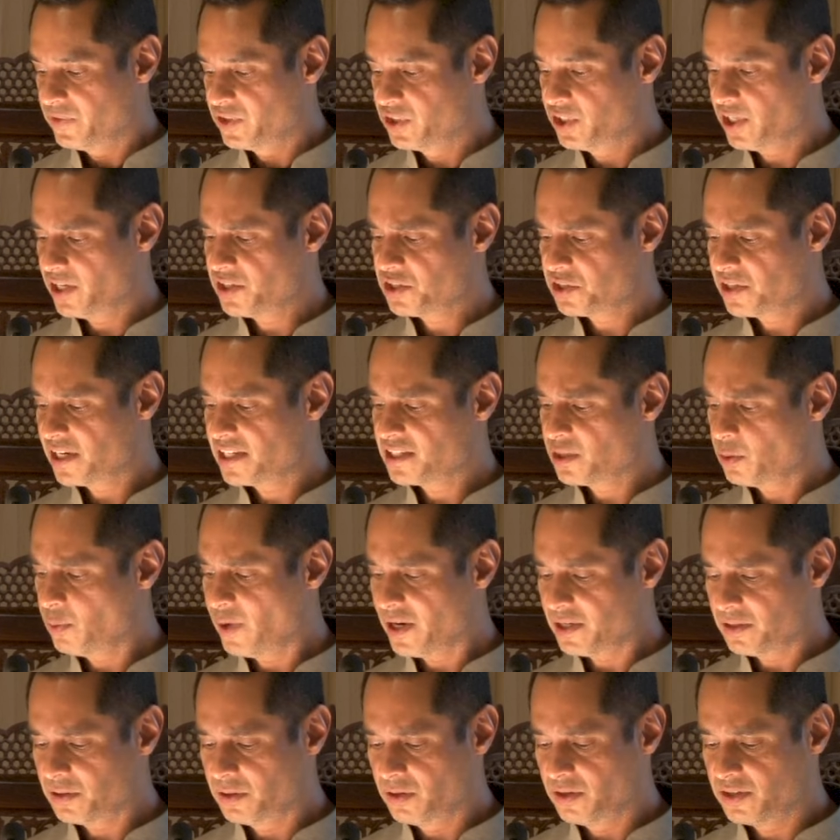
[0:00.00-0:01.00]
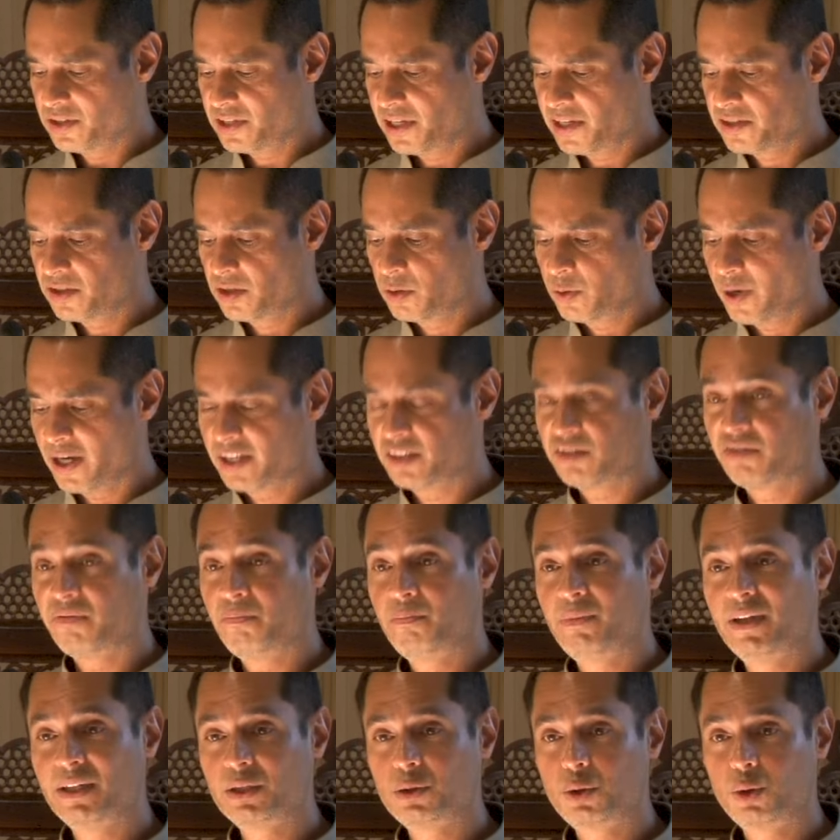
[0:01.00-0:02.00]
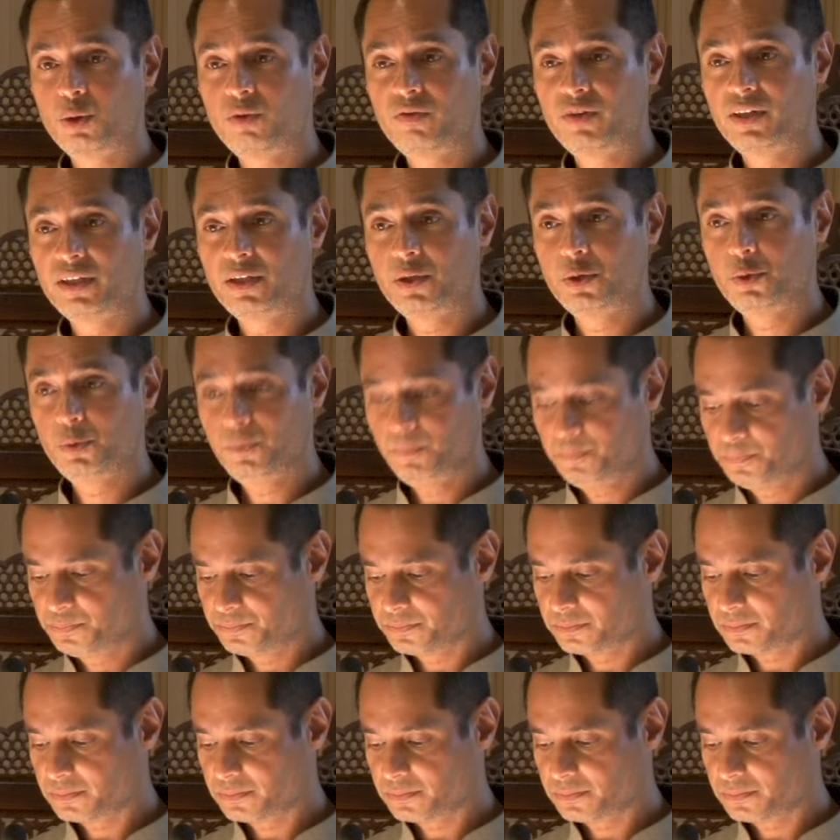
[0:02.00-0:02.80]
Just as a wet nurse has the right of milk over you,